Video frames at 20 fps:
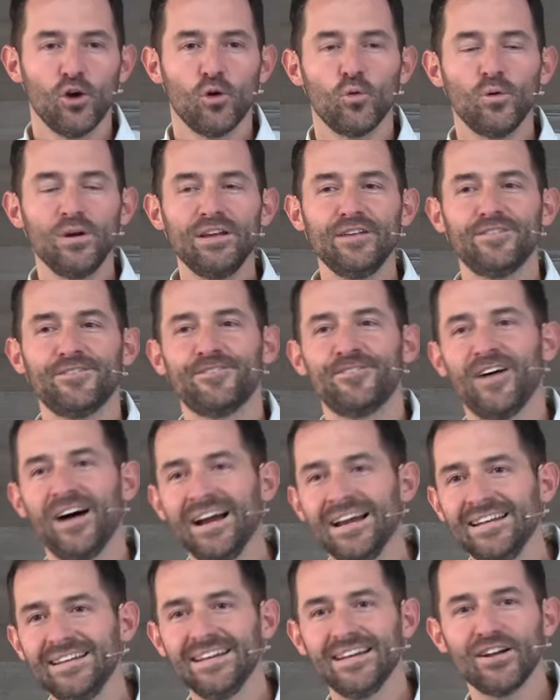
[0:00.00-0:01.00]
we
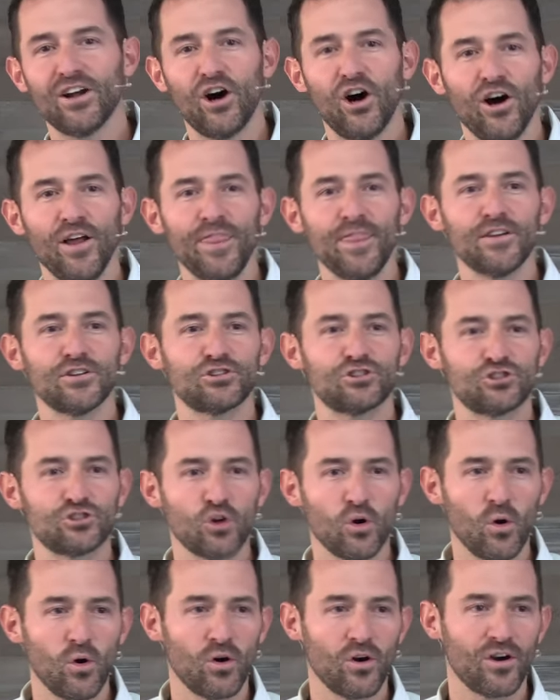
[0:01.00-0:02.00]
find it on the
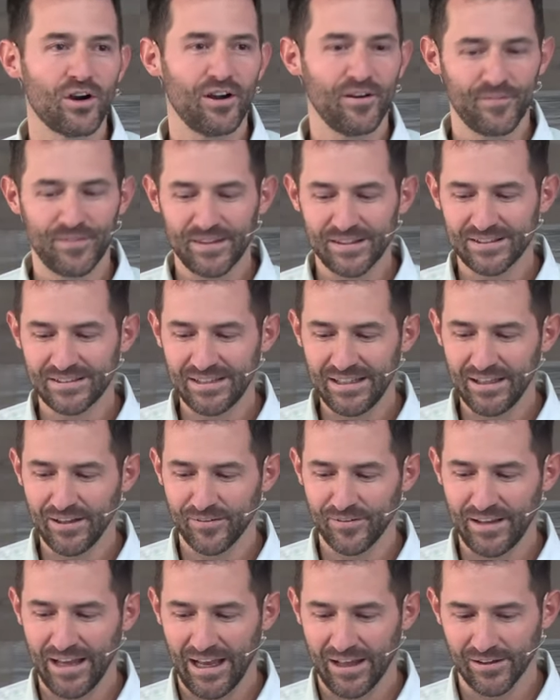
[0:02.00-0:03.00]
shore of the Sea
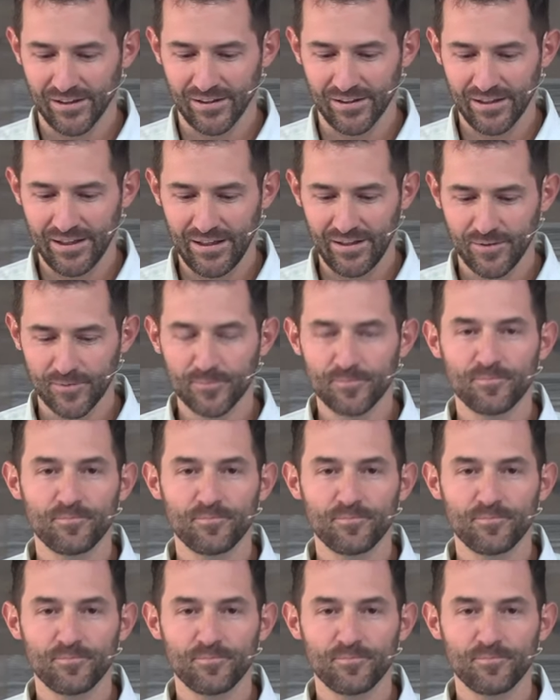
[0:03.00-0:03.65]
of Galilee.